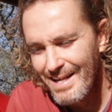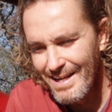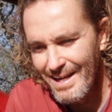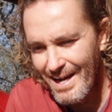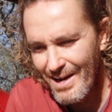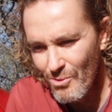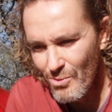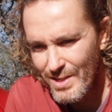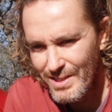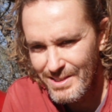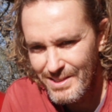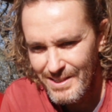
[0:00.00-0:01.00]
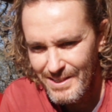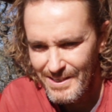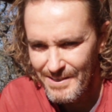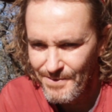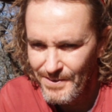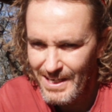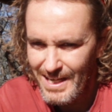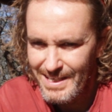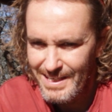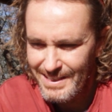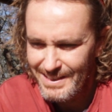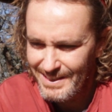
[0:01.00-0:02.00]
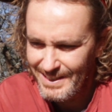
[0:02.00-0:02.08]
I always feel like